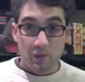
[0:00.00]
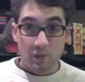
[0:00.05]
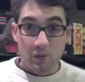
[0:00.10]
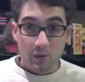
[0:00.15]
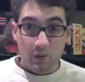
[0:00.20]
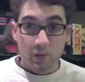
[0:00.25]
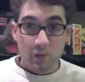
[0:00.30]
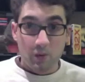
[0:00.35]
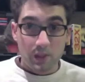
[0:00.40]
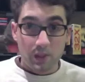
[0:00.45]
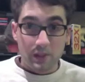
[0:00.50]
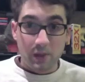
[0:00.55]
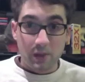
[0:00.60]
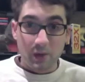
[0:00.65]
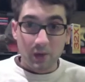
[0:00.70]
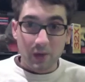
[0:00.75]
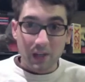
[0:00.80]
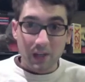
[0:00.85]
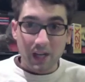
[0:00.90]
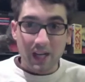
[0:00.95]
What is going on,
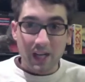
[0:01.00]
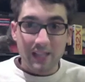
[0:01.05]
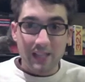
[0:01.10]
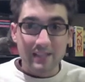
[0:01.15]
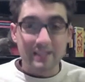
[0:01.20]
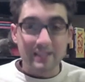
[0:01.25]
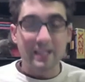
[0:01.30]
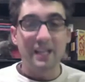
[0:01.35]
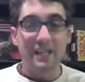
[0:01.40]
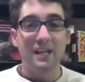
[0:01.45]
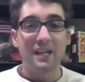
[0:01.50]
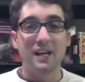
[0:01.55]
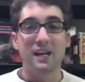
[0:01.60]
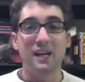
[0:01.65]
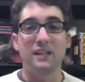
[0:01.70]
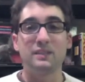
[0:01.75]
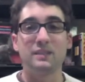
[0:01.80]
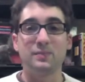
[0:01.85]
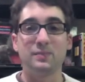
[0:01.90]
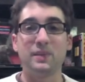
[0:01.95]
guys? It's
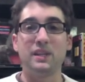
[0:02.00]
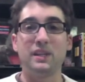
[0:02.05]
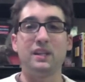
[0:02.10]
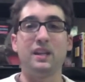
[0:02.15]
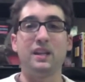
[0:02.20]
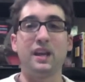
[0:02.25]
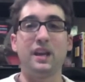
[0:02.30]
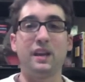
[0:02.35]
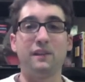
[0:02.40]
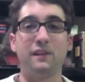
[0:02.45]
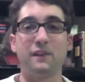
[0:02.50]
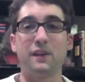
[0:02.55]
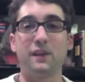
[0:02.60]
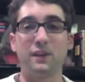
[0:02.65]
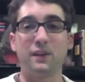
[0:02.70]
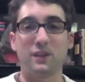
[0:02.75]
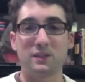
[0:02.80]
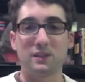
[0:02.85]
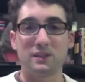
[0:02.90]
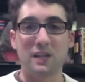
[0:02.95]
been a very
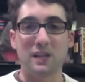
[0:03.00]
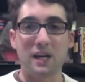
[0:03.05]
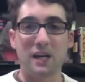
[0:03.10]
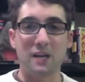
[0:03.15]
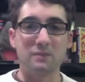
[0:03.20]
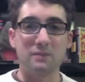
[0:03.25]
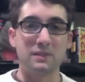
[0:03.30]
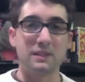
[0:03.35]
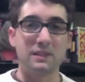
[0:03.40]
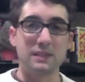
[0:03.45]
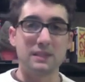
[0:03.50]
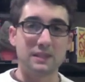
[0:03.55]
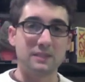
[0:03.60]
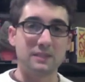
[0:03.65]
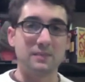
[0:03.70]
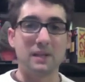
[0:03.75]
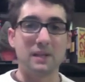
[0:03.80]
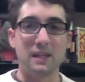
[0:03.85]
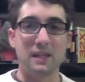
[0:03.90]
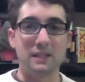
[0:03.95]
long time since
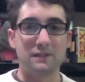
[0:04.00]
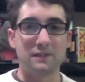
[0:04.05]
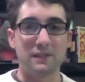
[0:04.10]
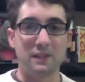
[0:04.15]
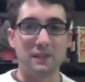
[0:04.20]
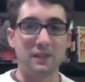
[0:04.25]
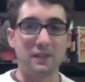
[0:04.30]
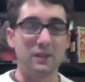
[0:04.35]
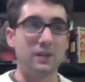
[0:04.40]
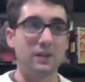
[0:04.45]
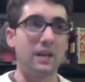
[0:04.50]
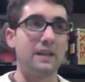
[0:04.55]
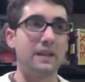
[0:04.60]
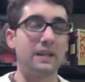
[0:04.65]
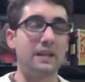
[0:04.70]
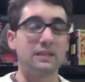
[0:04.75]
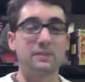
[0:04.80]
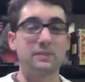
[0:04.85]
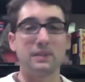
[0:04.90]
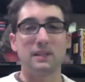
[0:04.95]
my last video, and
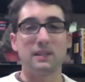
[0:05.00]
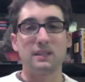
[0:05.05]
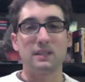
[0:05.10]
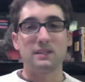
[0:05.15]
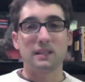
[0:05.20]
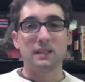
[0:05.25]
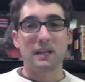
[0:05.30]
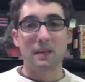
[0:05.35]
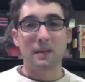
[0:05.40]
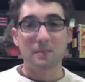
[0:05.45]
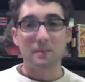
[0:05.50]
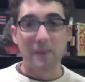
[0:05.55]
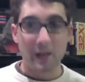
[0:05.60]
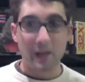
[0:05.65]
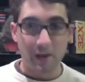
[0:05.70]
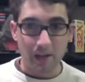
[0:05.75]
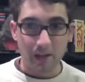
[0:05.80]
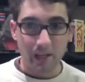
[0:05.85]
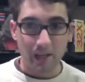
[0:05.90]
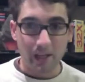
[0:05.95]
that's because I got
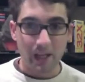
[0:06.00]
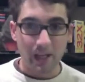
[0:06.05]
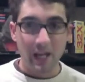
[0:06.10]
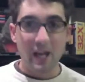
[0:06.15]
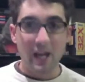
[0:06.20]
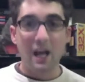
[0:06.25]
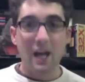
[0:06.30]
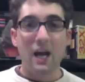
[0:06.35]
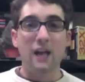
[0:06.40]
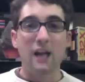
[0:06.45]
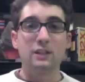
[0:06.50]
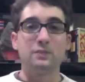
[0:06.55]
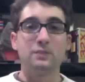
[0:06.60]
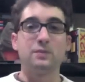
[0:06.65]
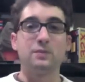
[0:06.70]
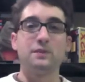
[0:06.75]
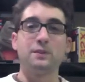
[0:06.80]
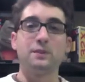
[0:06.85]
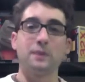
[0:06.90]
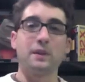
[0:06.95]
married. I
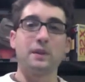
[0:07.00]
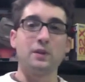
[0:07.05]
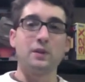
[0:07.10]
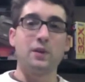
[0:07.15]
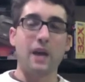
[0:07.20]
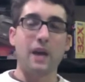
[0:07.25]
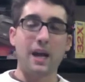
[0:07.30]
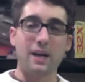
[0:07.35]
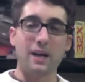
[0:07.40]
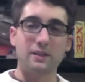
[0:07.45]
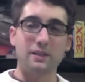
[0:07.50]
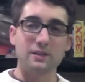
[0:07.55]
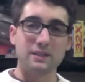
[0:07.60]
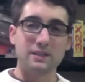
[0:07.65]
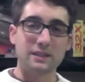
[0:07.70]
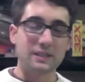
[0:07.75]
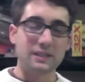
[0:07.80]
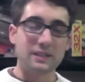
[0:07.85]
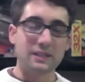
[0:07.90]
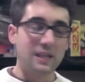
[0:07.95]
just moved into my new
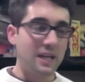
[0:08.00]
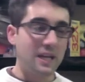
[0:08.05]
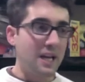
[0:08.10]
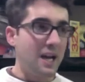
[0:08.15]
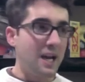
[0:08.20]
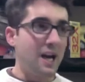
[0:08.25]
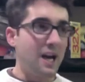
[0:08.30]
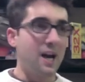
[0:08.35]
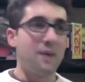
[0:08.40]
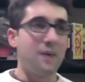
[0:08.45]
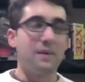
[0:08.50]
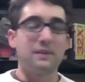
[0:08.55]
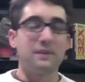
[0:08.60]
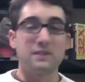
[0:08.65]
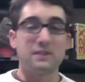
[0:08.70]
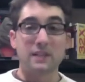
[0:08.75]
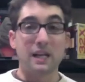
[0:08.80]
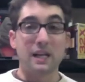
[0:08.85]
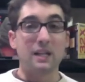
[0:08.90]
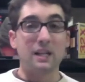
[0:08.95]
house. I
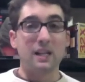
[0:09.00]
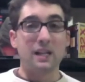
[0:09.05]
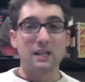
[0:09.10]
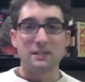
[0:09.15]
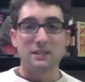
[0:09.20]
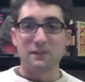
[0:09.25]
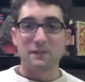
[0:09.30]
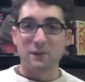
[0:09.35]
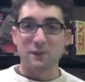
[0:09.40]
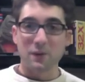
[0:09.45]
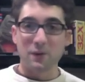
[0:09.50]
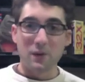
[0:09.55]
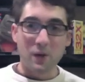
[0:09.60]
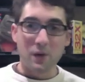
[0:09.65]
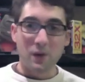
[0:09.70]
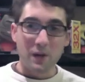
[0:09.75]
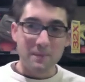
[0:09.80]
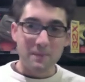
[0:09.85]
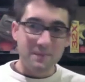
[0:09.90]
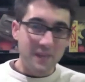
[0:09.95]
just had a lot of stuff going
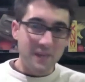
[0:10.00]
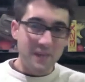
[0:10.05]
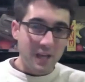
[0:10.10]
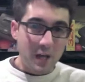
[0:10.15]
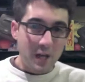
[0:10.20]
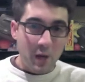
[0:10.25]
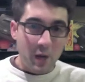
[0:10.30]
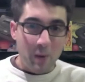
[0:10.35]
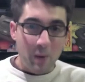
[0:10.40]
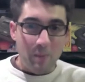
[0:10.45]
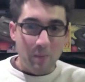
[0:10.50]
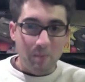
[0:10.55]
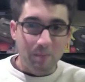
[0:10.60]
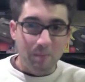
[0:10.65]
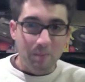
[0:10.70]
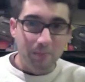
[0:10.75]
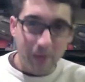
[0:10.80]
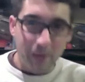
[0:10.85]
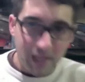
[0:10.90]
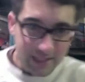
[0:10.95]
on,
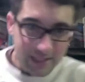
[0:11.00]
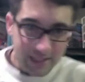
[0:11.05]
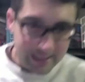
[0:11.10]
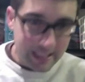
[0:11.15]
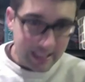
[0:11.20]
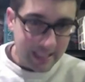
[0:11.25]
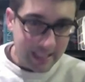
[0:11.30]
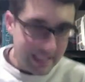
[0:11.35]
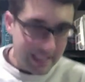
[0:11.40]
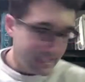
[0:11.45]
but